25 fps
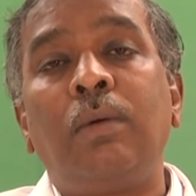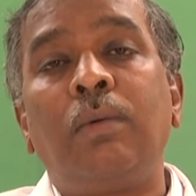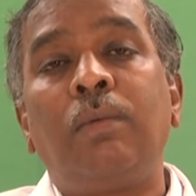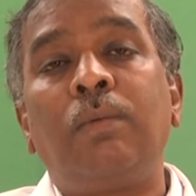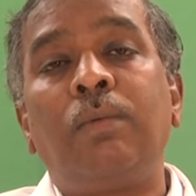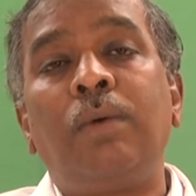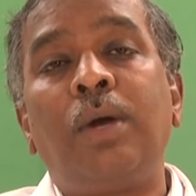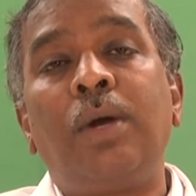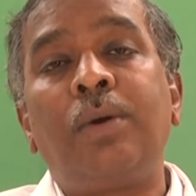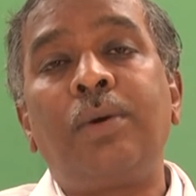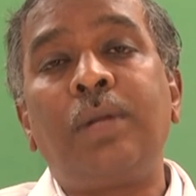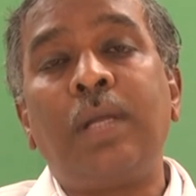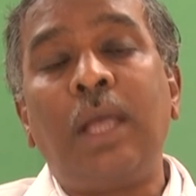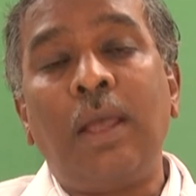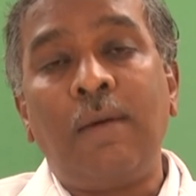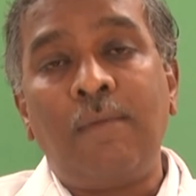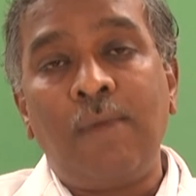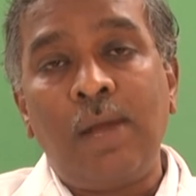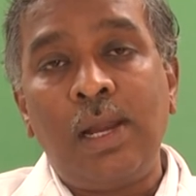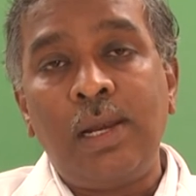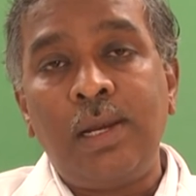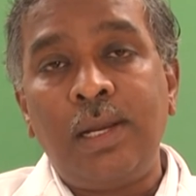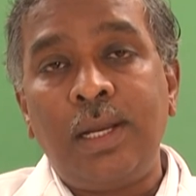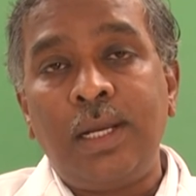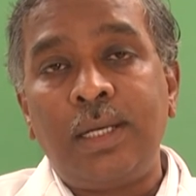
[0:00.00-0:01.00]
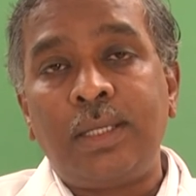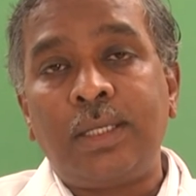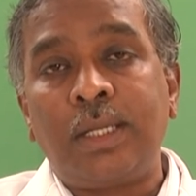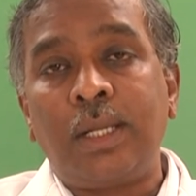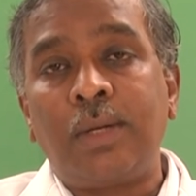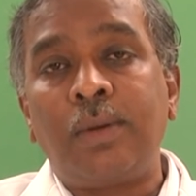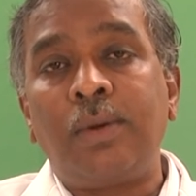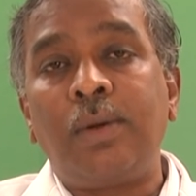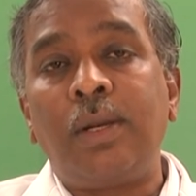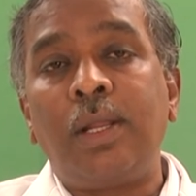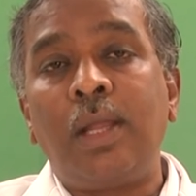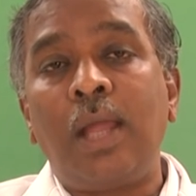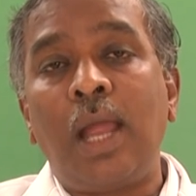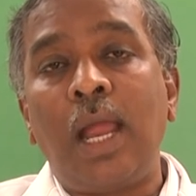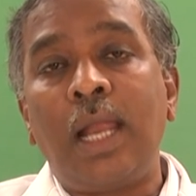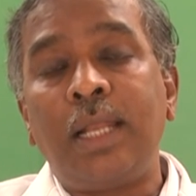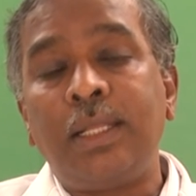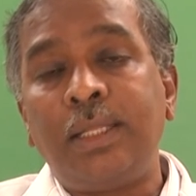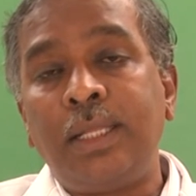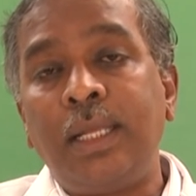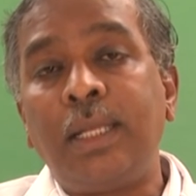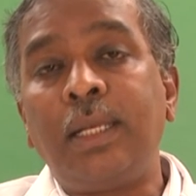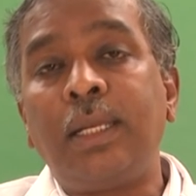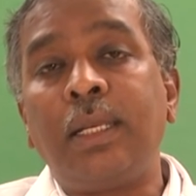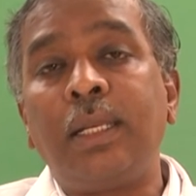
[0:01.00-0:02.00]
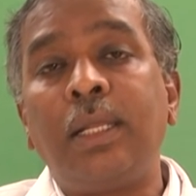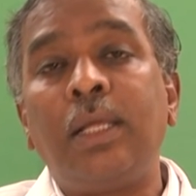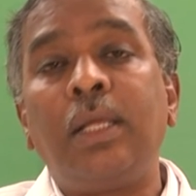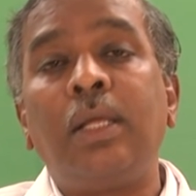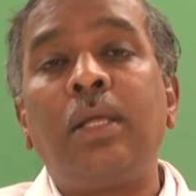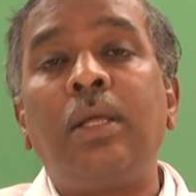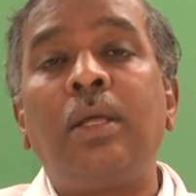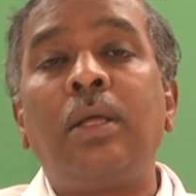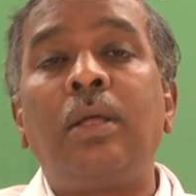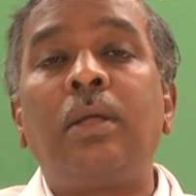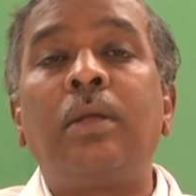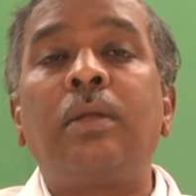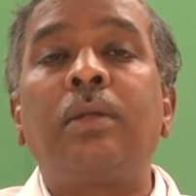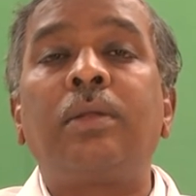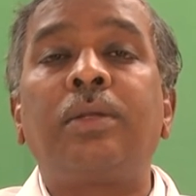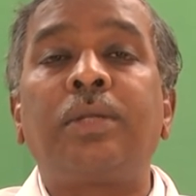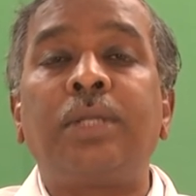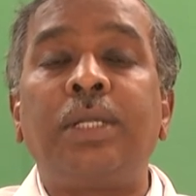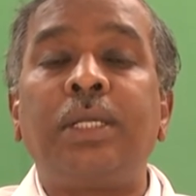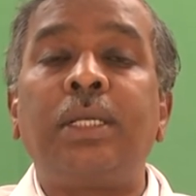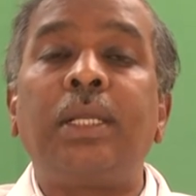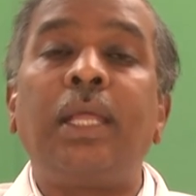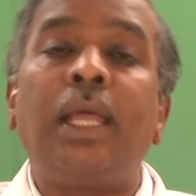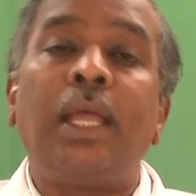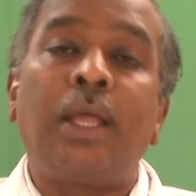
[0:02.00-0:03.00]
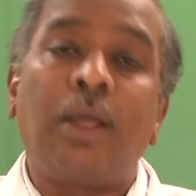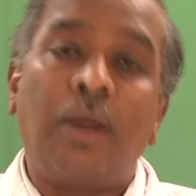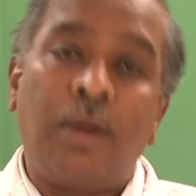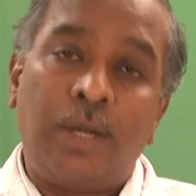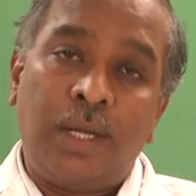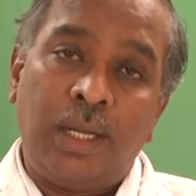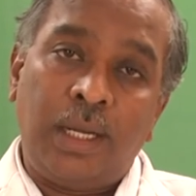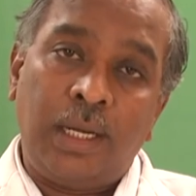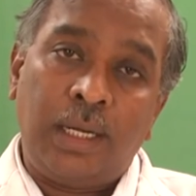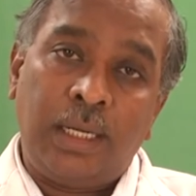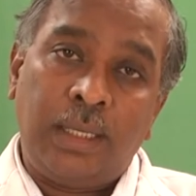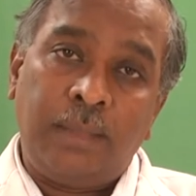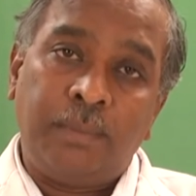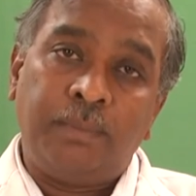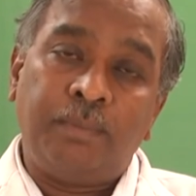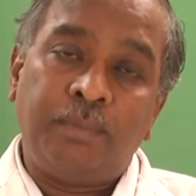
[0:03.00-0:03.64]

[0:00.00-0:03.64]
We have to evaluate thoroughly and then treat accordingly.